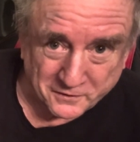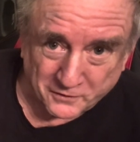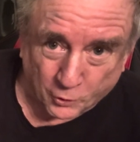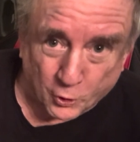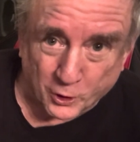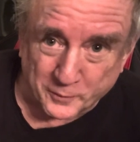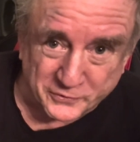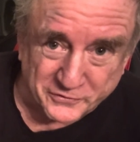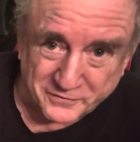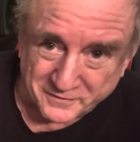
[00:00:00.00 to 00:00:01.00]

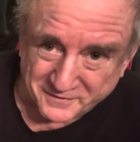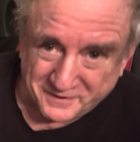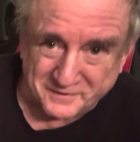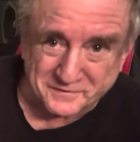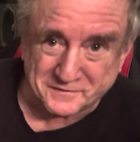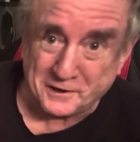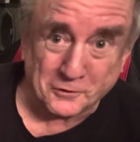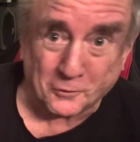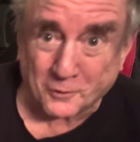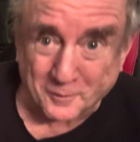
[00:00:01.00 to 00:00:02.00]
orbs, steel
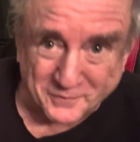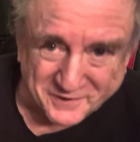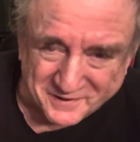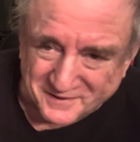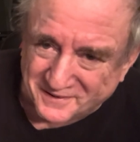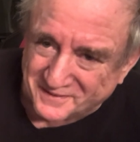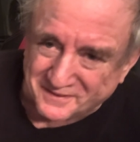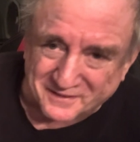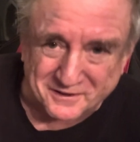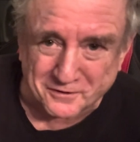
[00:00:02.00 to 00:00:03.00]
orbs,
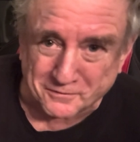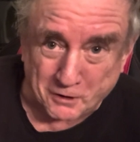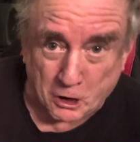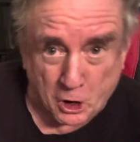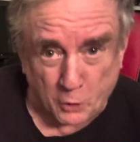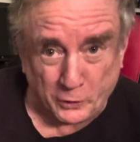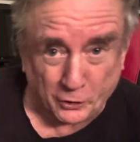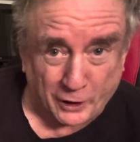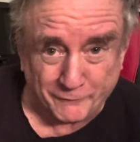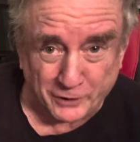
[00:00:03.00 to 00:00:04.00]
that we
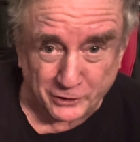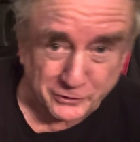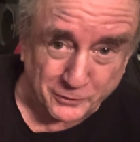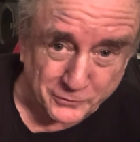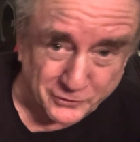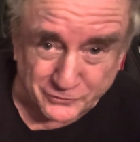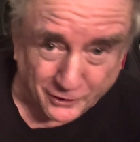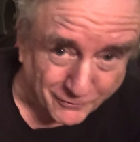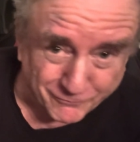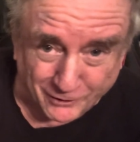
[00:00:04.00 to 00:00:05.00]
don't have any idea what these
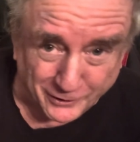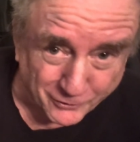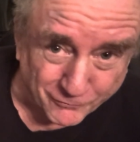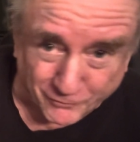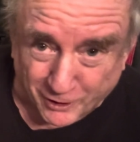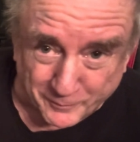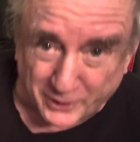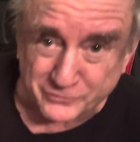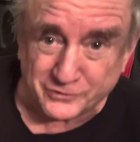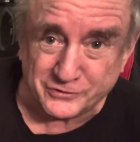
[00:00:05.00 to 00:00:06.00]
are, flying over our
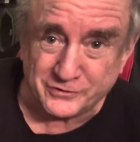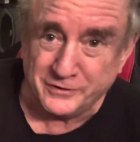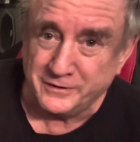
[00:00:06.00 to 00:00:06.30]
bases.